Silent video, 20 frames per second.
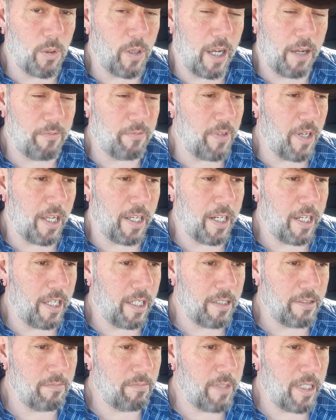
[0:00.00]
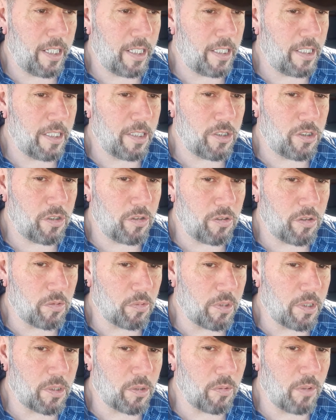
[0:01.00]
I've not had any issues
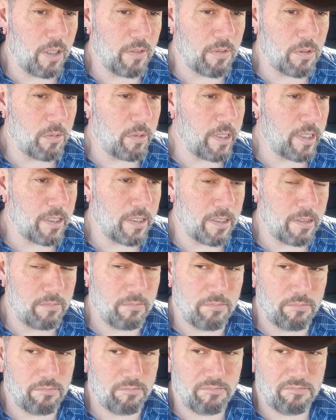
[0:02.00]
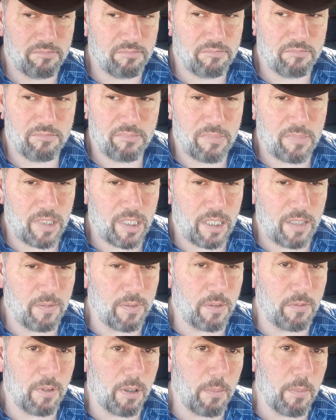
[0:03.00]
whatsoever with it,
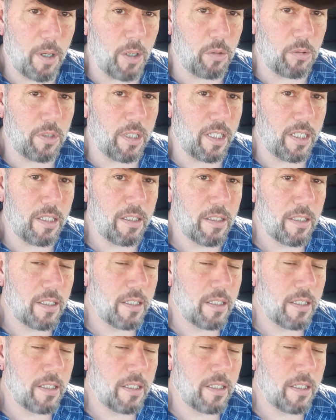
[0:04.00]
even remotely.